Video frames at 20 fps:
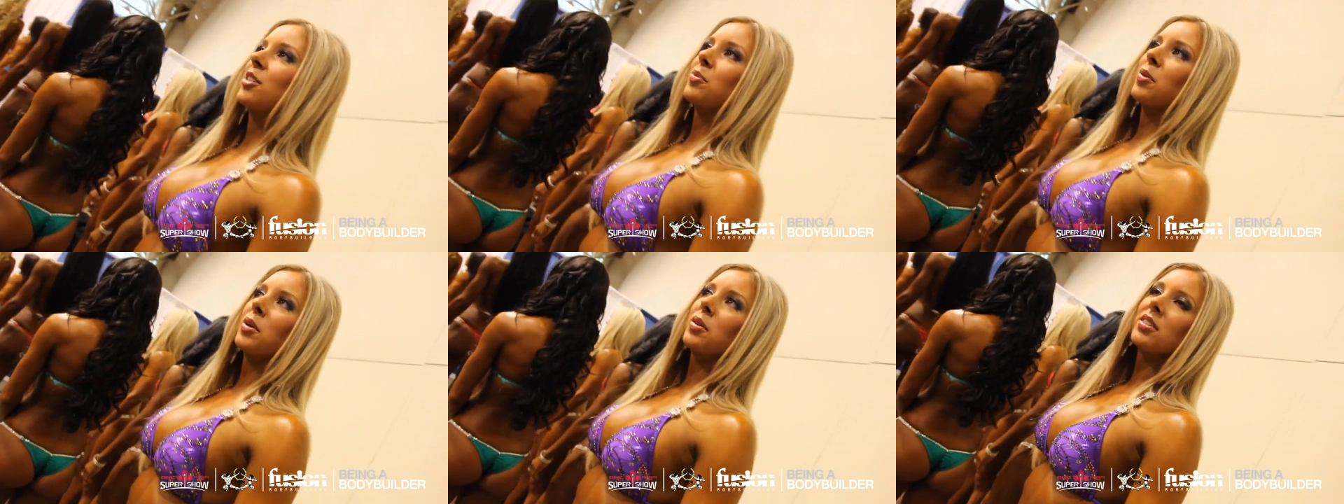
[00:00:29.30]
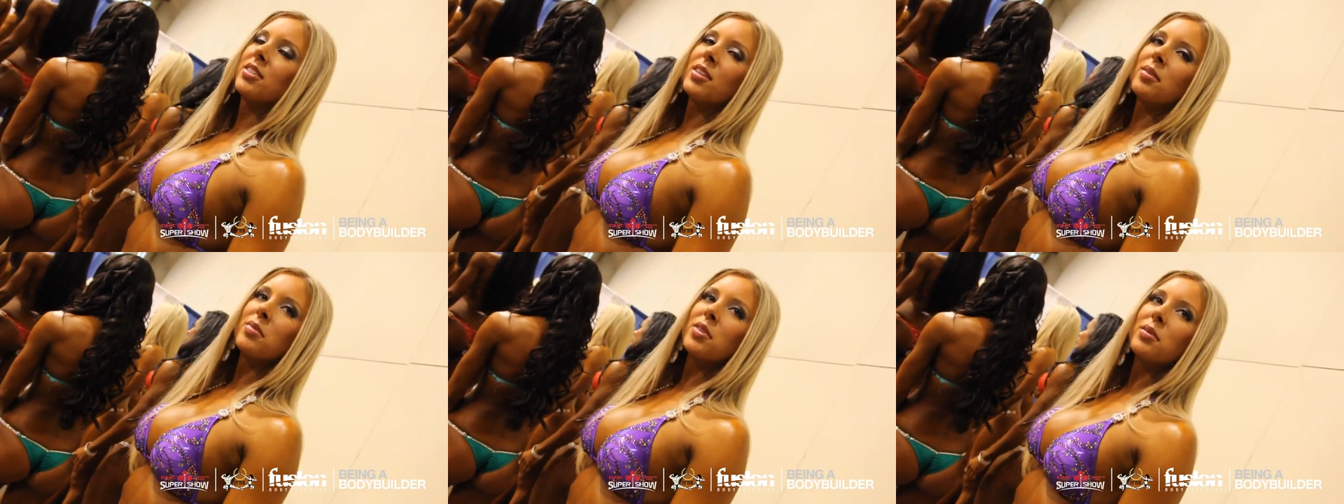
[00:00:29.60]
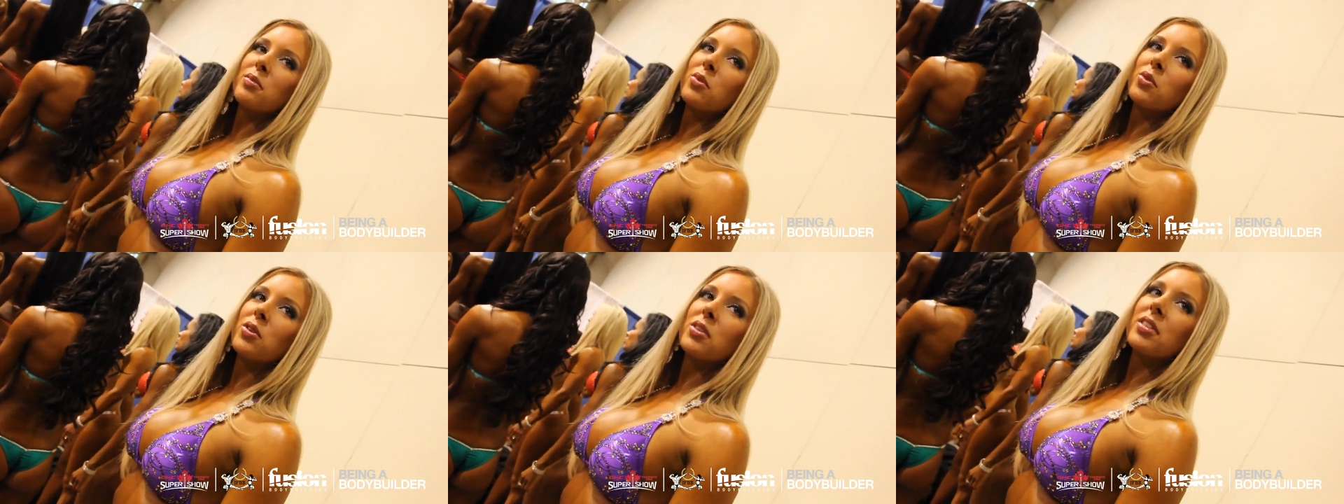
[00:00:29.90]
It's probably
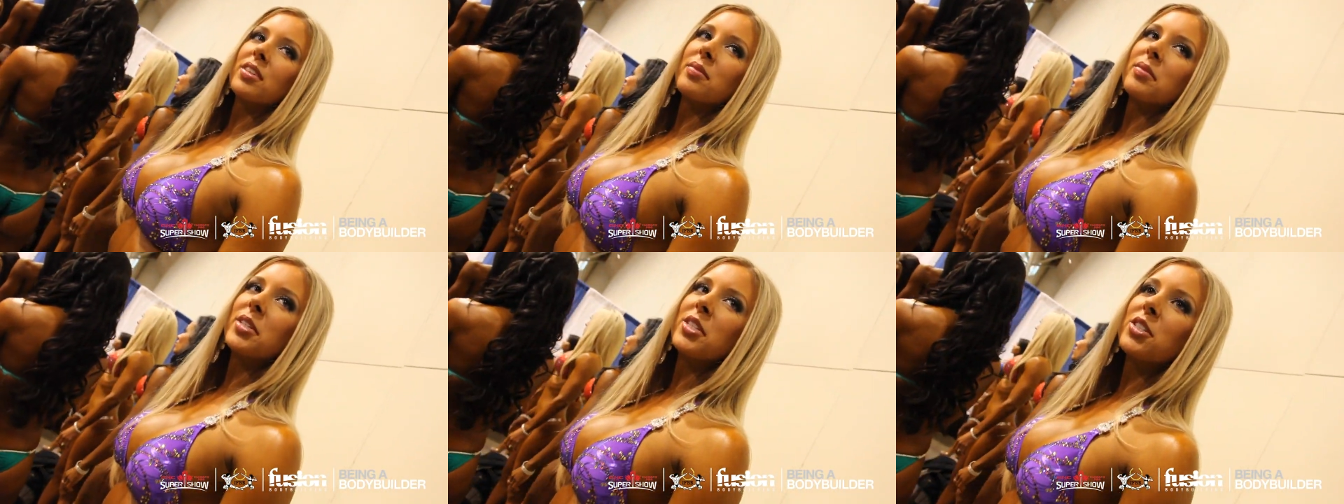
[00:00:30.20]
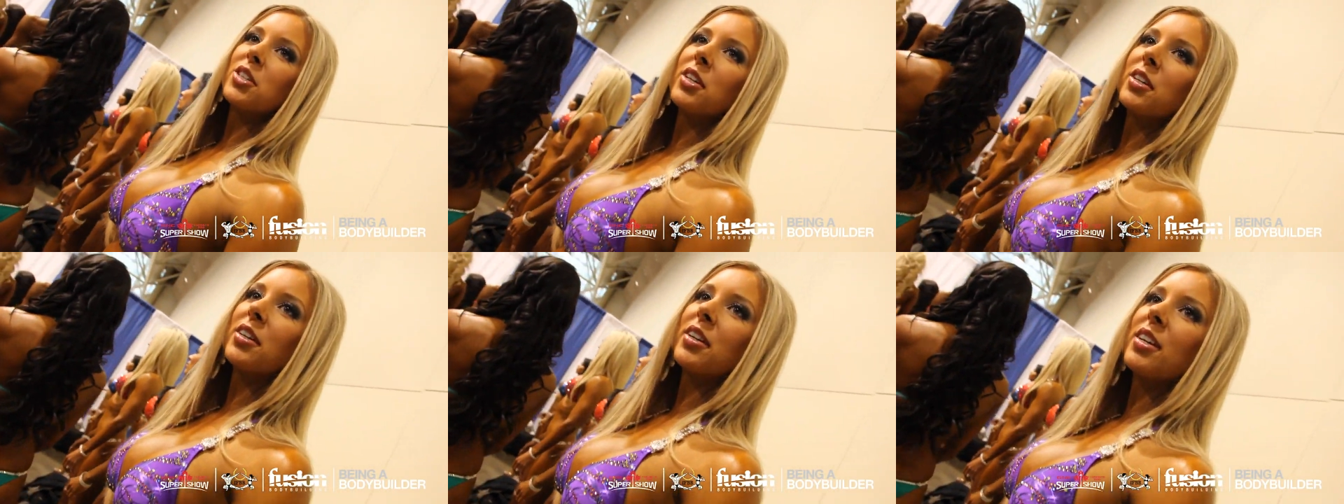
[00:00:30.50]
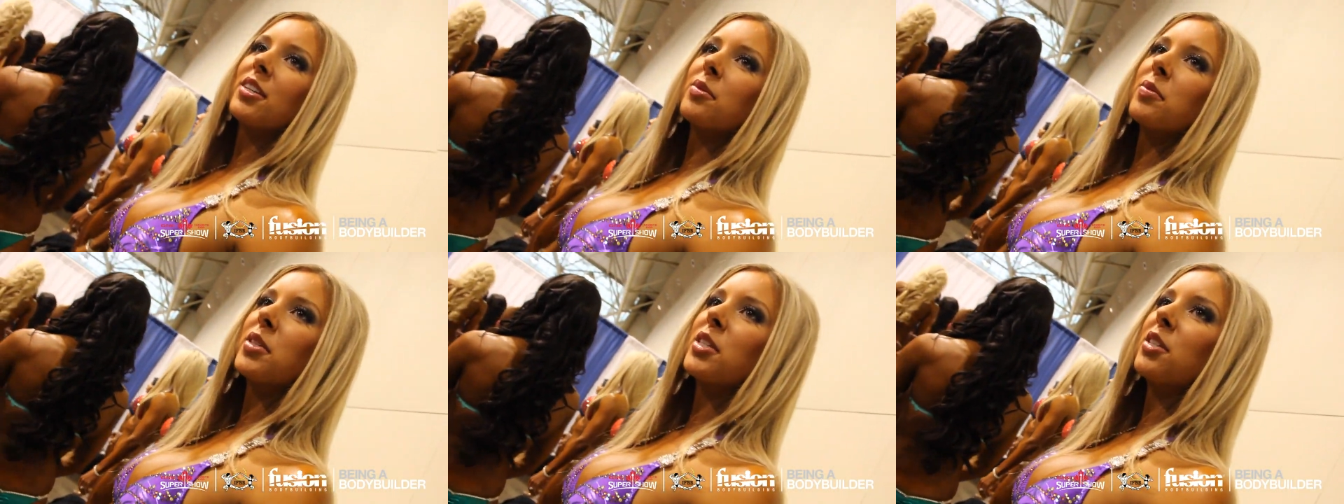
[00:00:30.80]
something more that my trainer
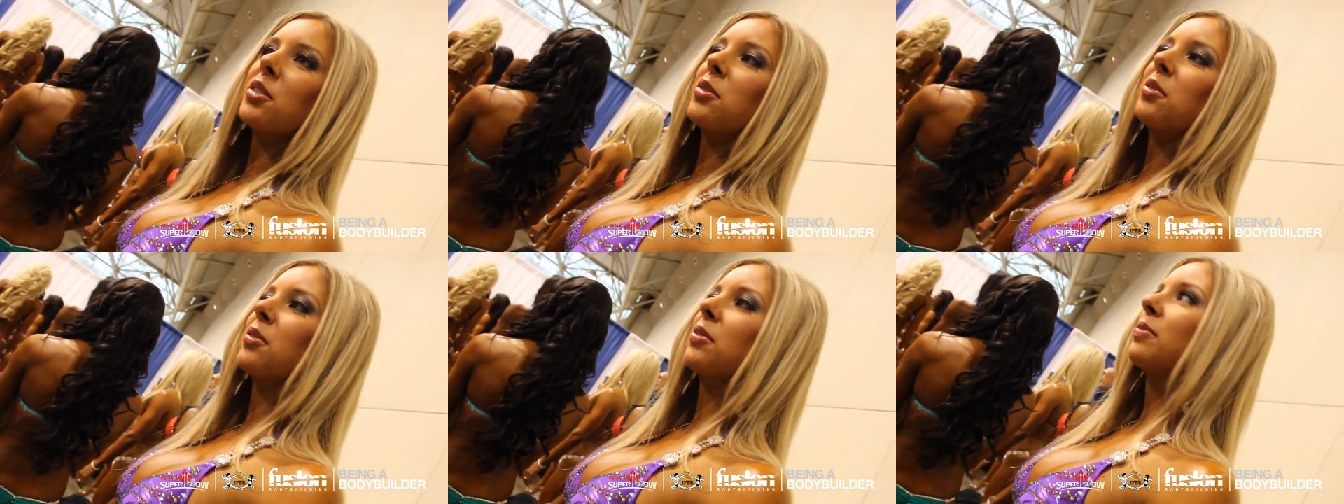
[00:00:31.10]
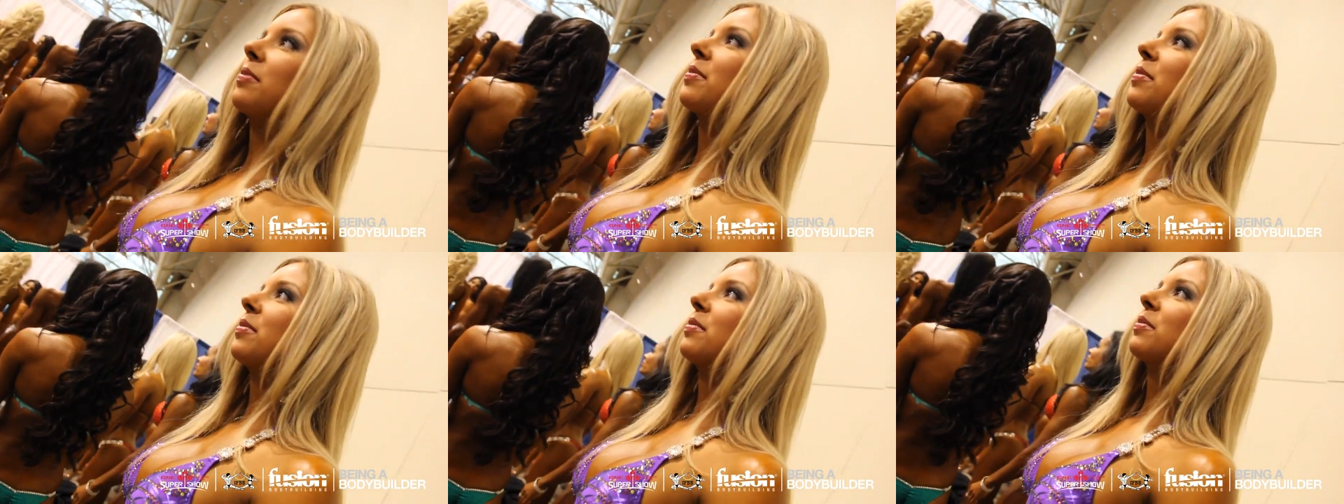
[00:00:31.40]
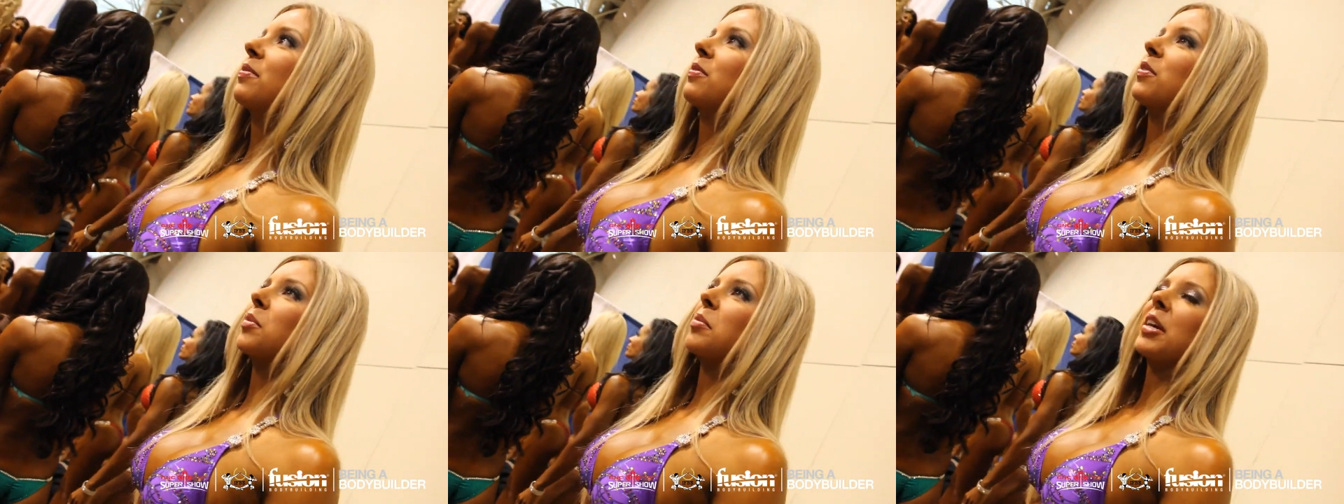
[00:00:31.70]
has me do
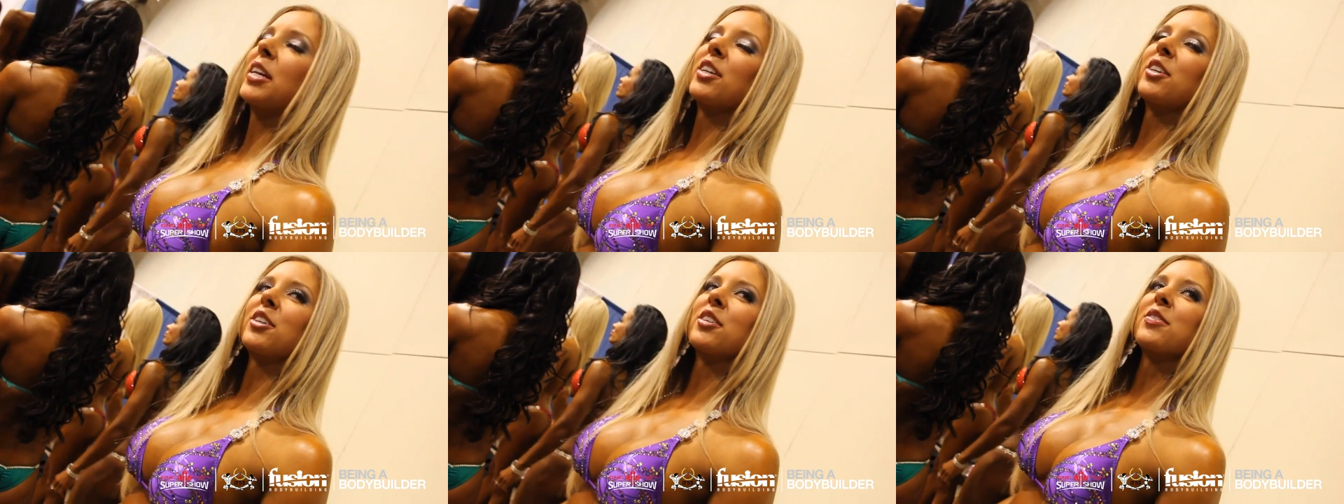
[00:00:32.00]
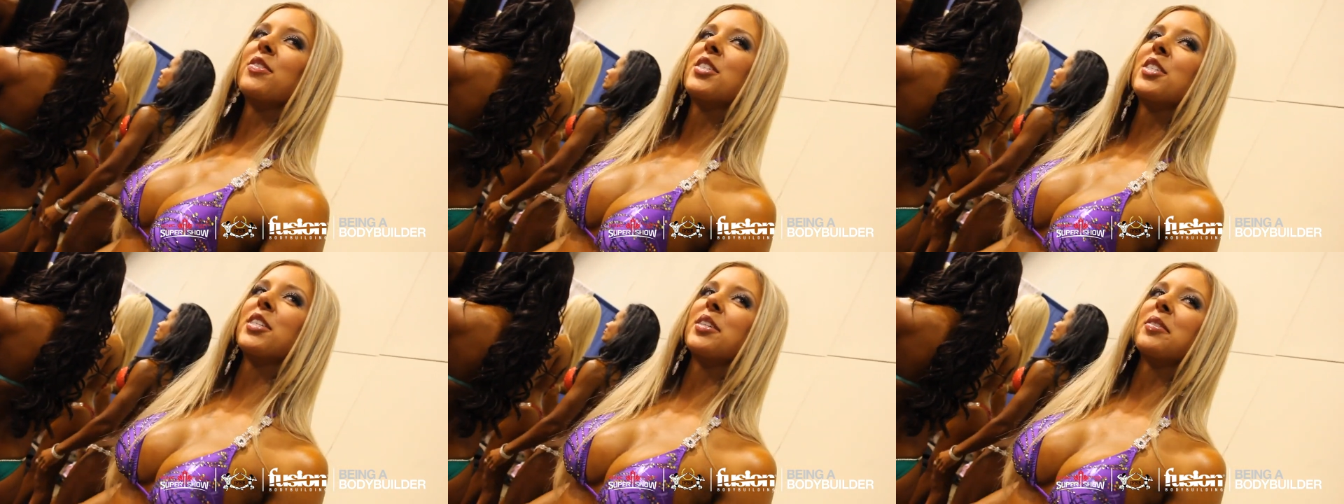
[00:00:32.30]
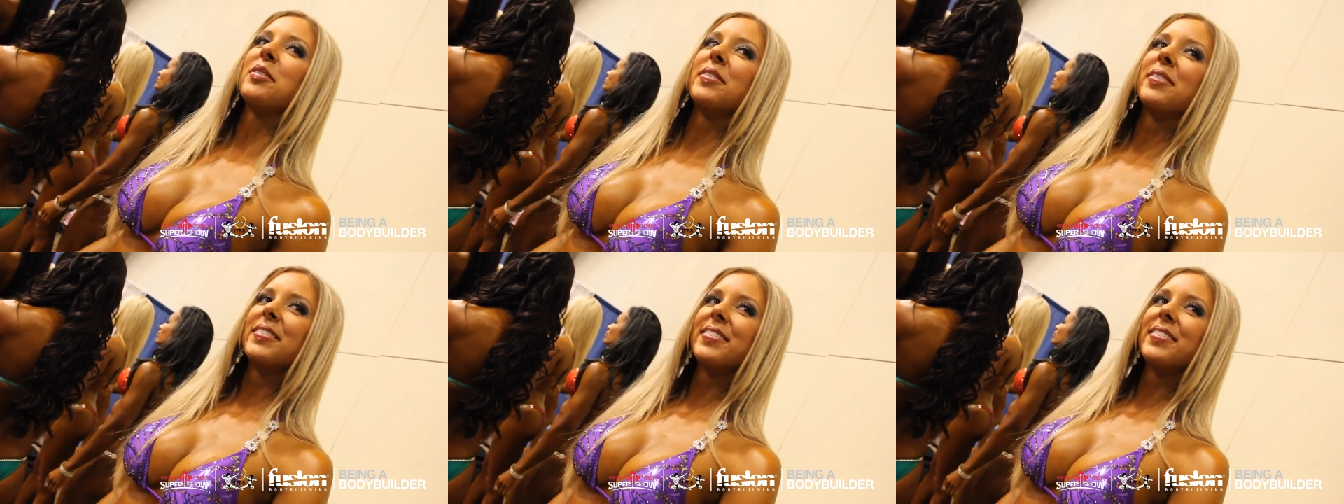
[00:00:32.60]
for my nerves too.